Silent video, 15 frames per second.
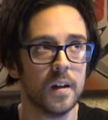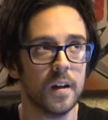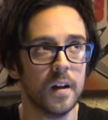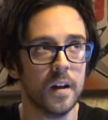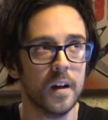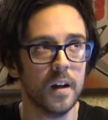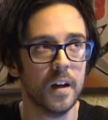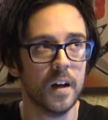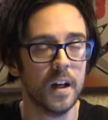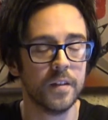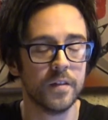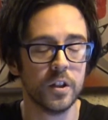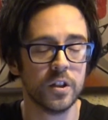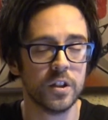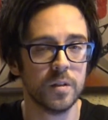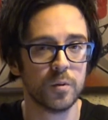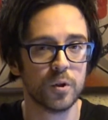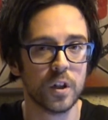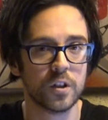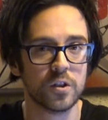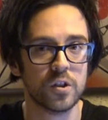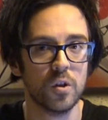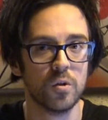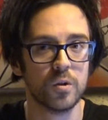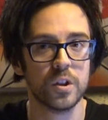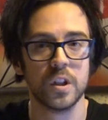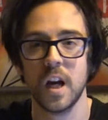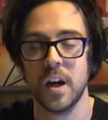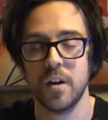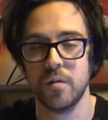uh, if you deep strike soul because
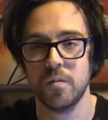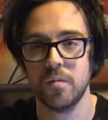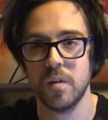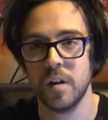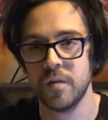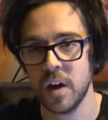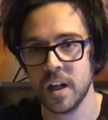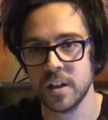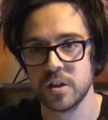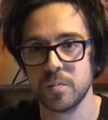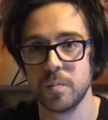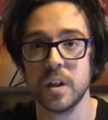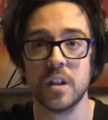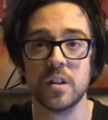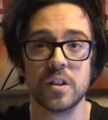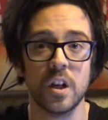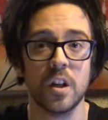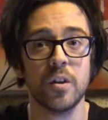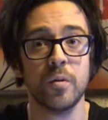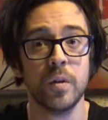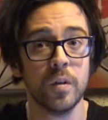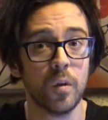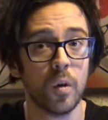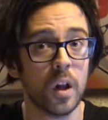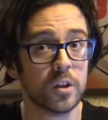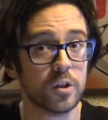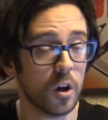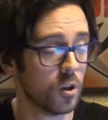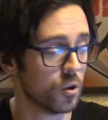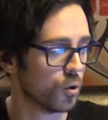you can't advance but you can certainly reroll that
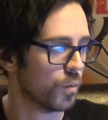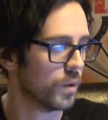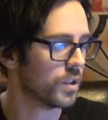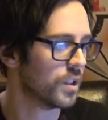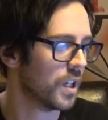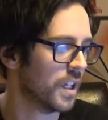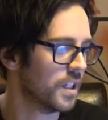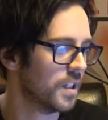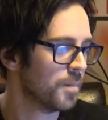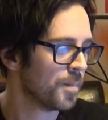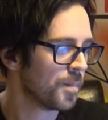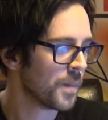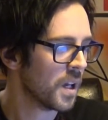charge which is handy.